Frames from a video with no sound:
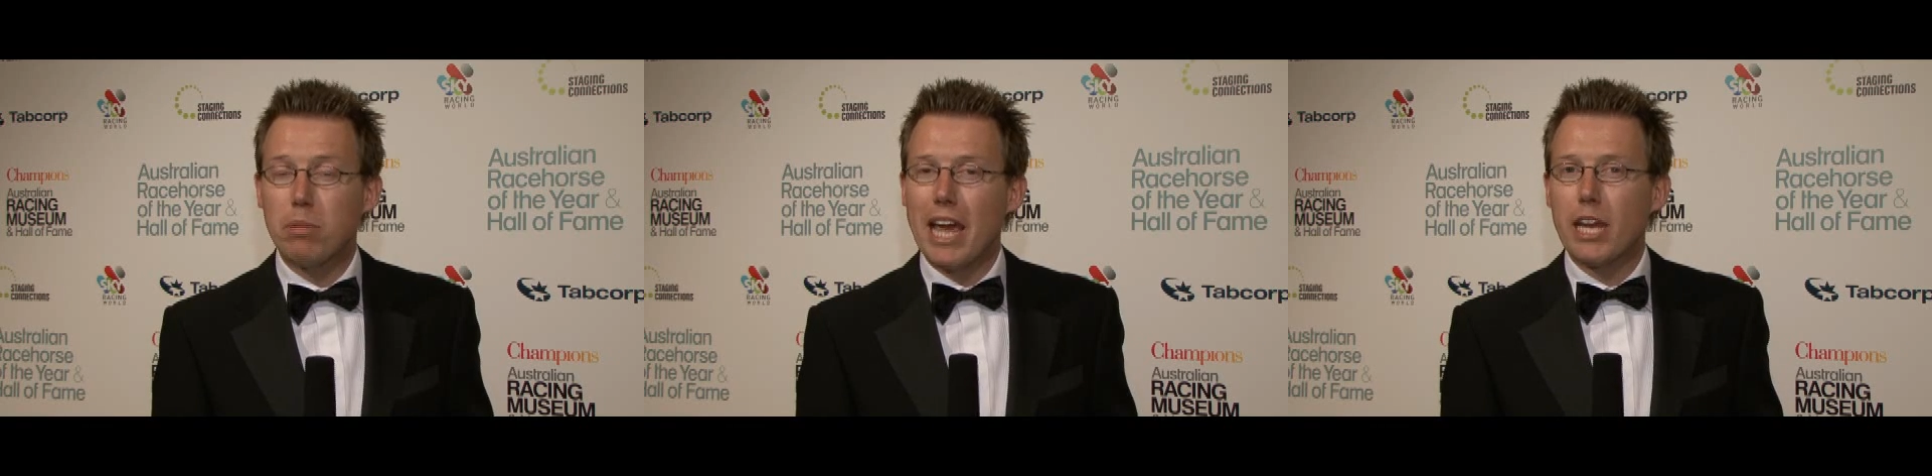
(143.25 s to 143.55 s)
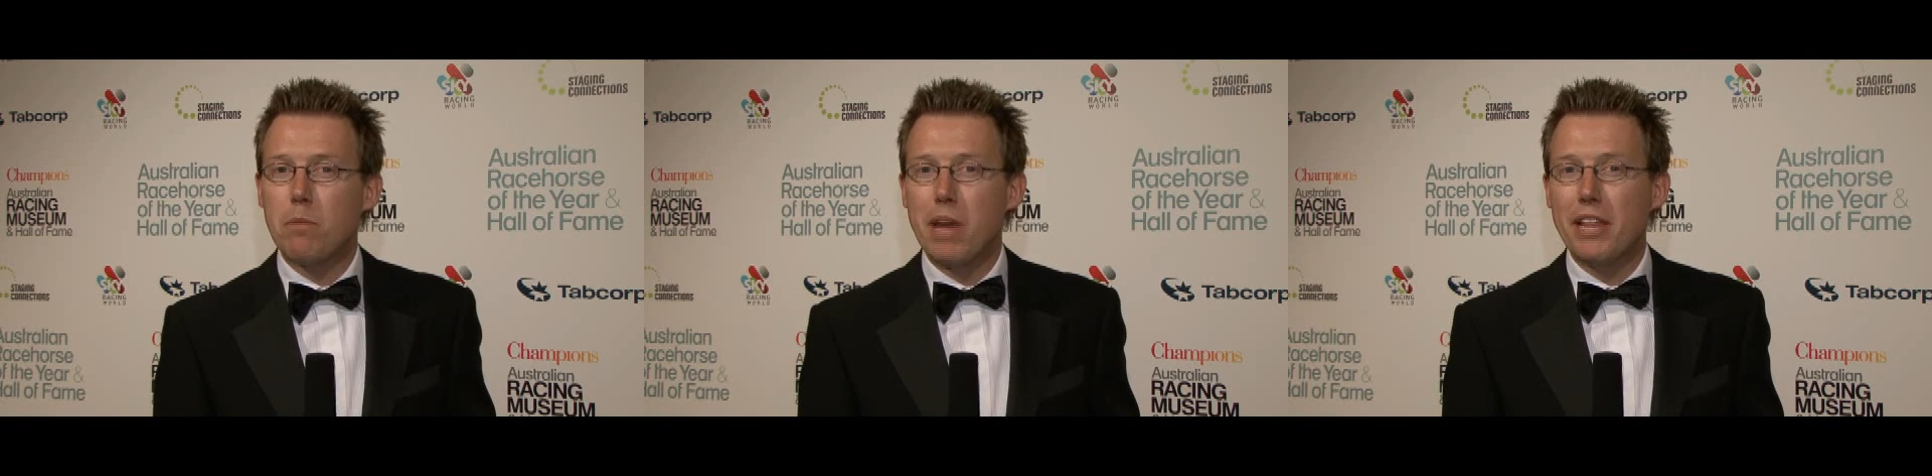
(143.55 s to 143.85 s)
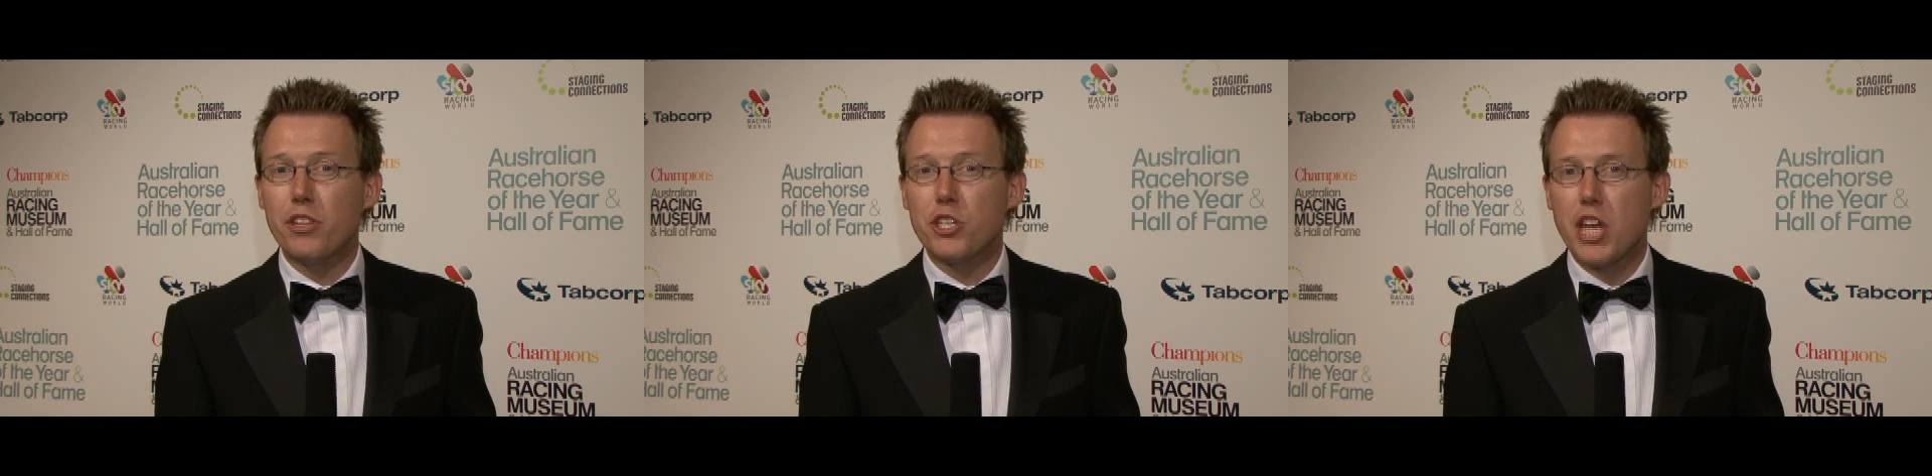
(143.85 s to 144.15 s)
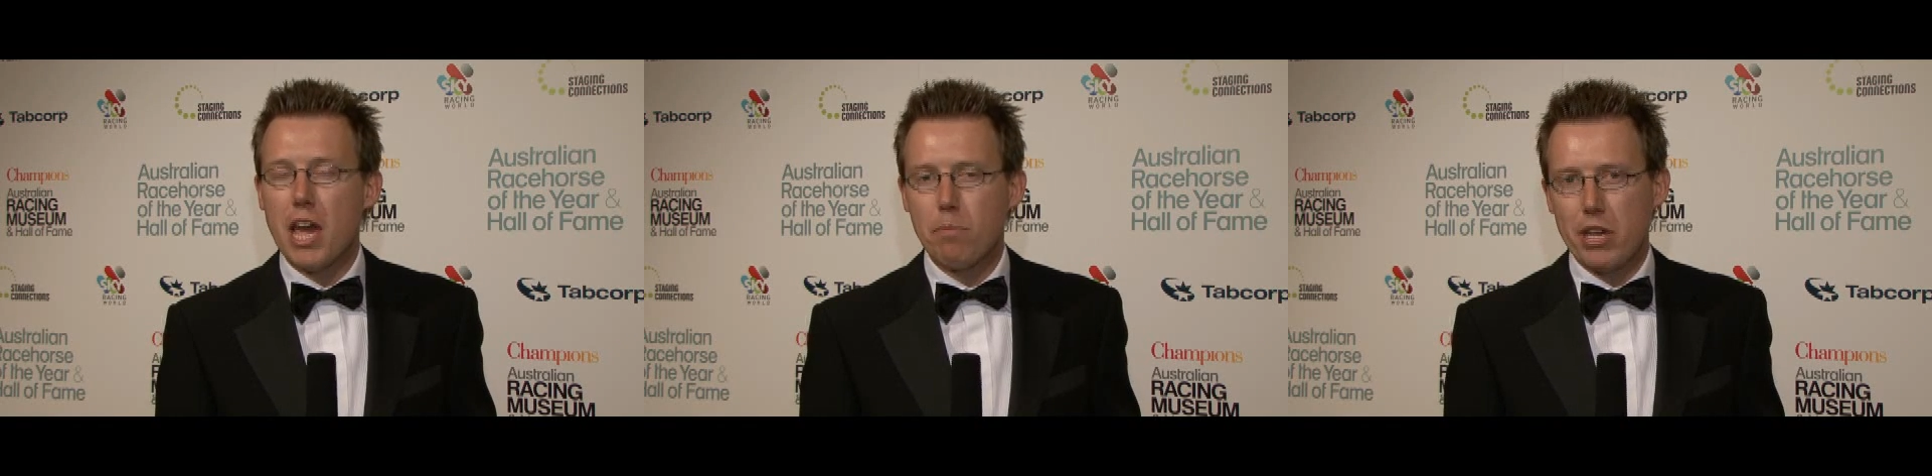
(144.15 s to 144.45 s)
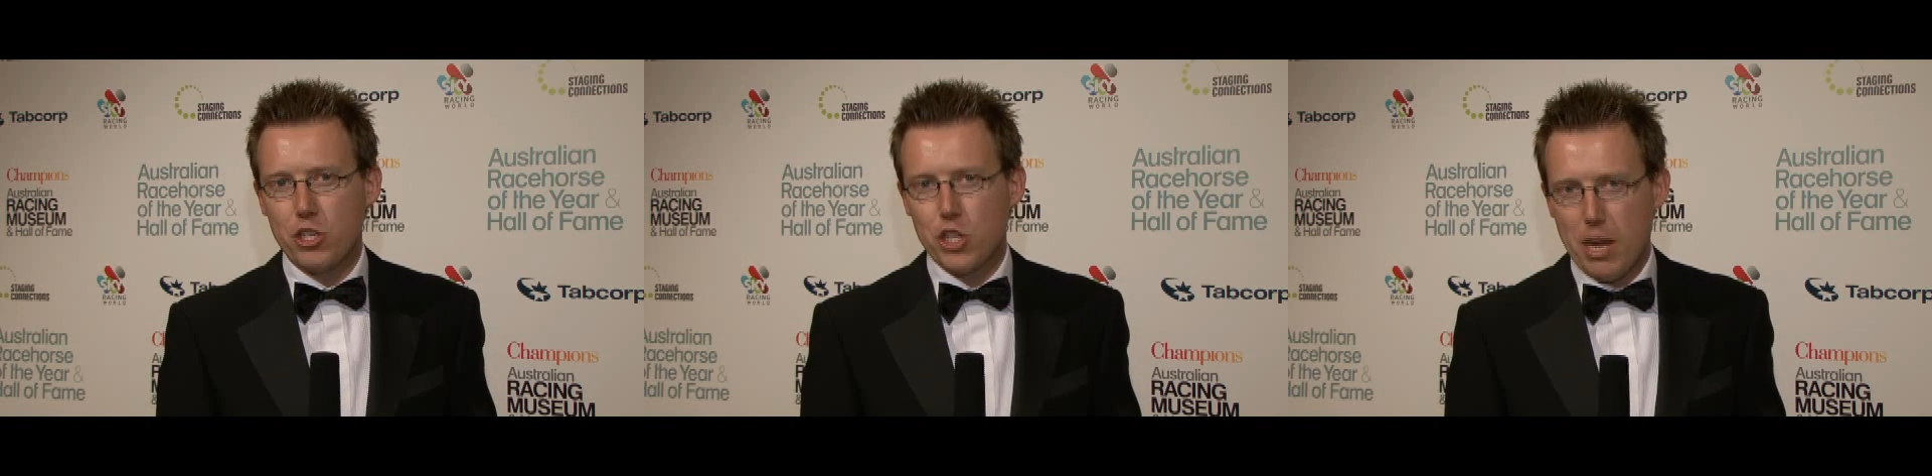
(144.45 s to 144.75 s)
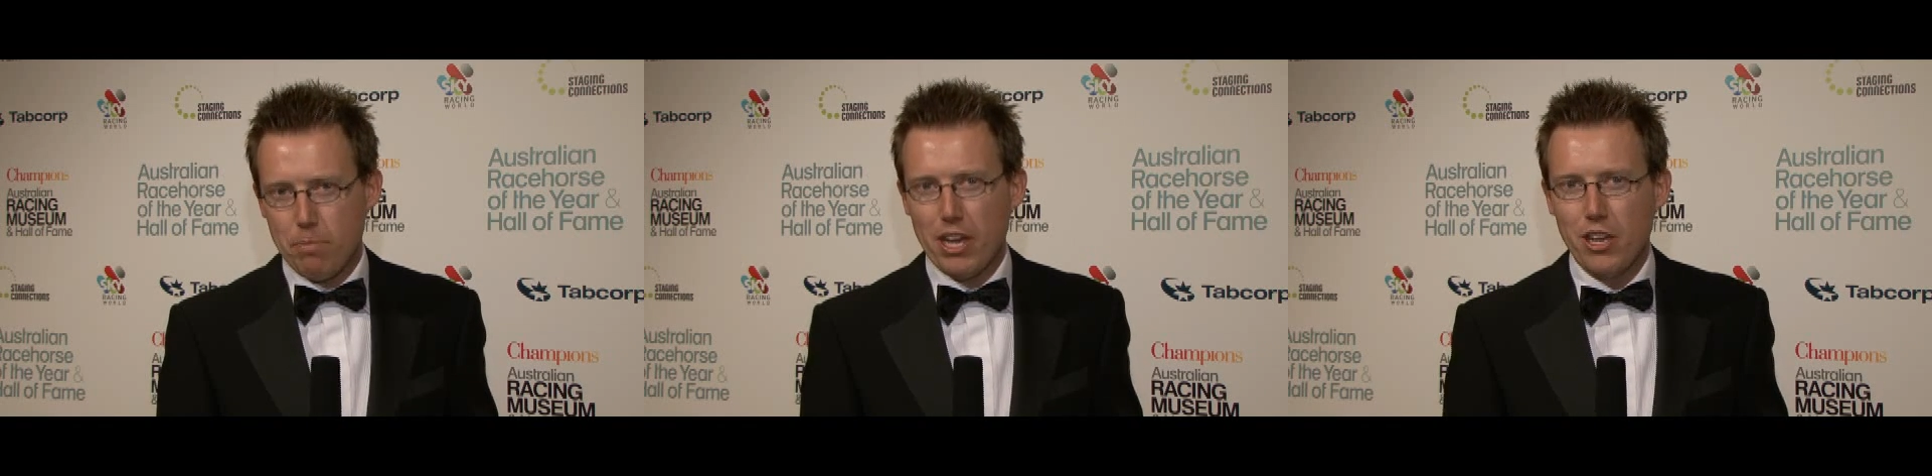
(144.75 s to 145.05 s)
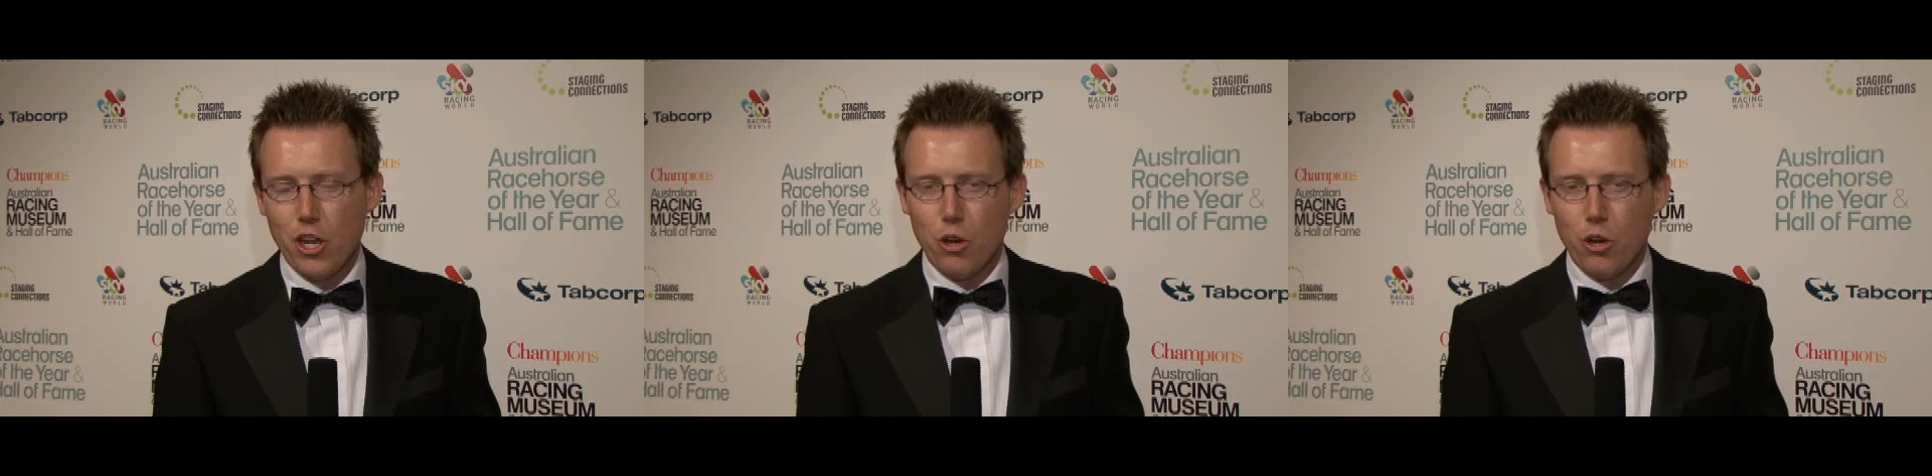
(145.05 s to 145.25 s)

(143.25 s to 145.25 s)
Black and Bent the champion jumper,